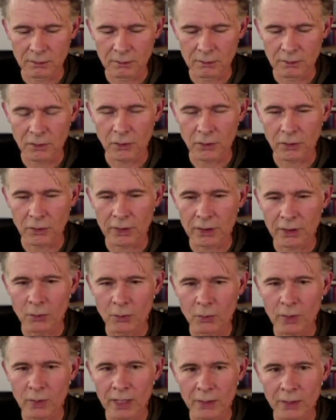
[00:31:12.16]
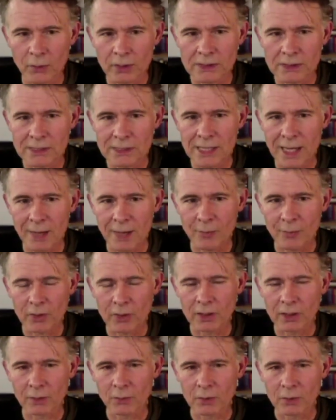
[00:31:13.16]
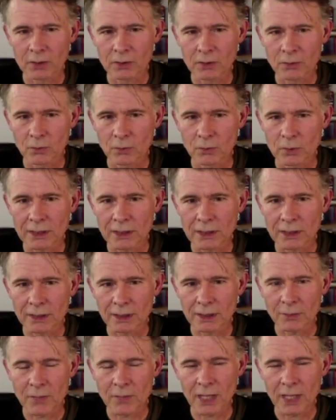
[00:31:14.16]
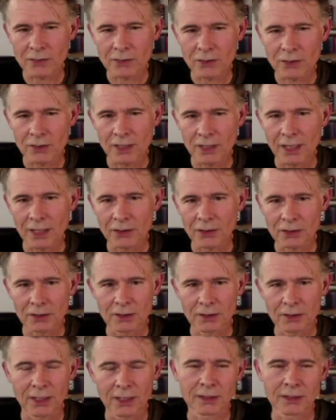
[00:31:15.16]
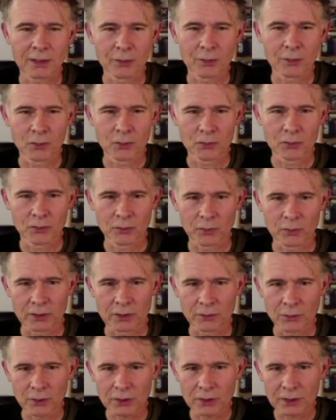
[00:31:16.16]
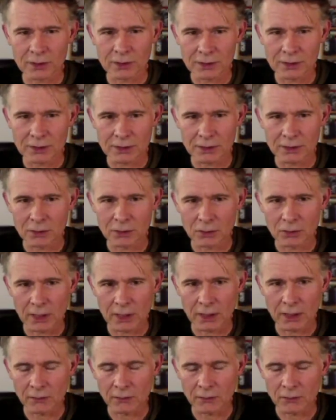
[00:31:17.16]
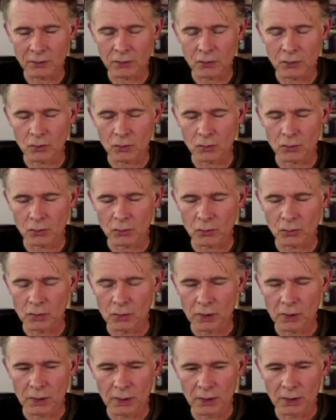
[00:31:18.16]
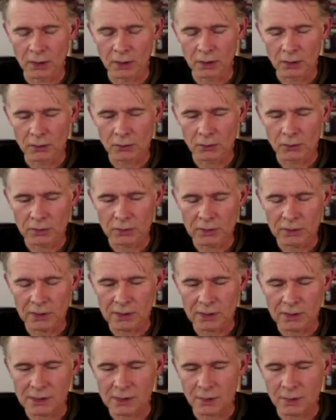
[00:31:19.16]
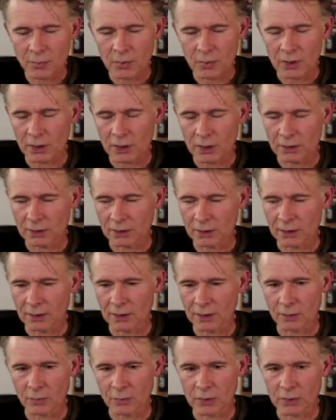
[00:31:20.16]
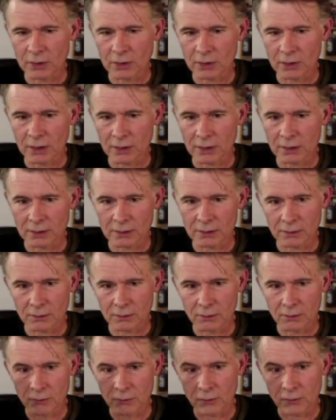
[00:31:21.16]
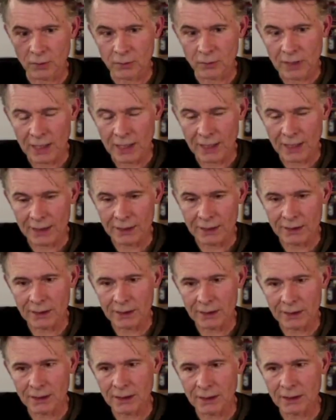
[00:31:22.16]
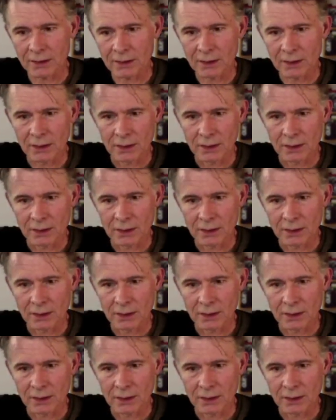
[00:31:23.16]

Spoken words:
So in a way, what's happening between the imagination and the movement? What is to kind of to tease apart a little bit that from the idea